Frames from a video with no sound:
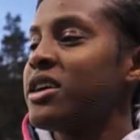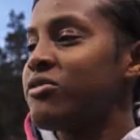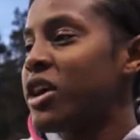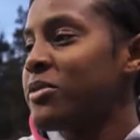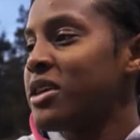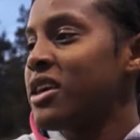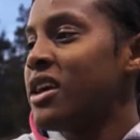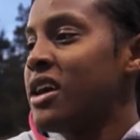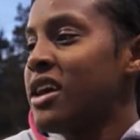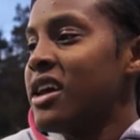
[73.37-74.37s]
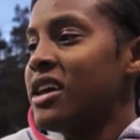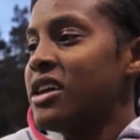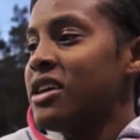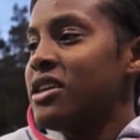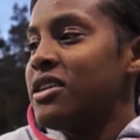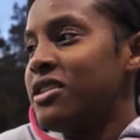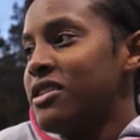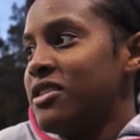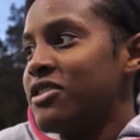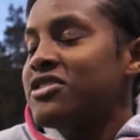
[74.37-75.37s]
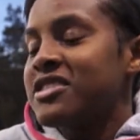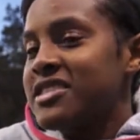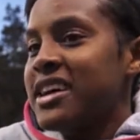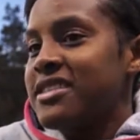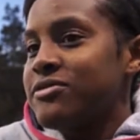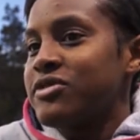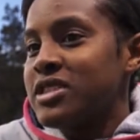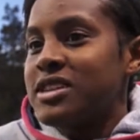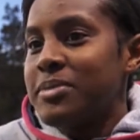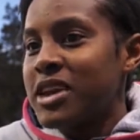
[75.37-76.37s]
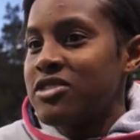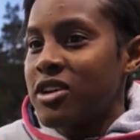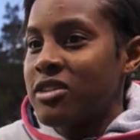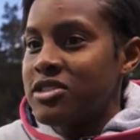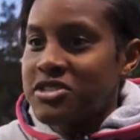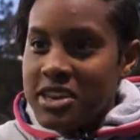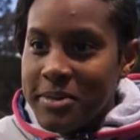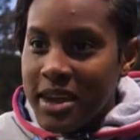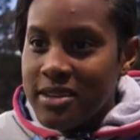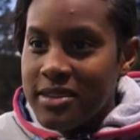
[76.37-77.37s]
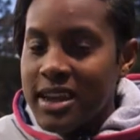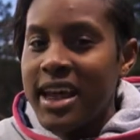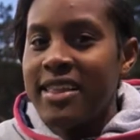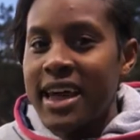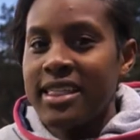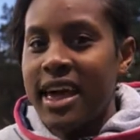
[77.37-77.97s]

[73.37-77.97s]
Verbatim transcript: In rugby, your success really depends on your teammates, and I like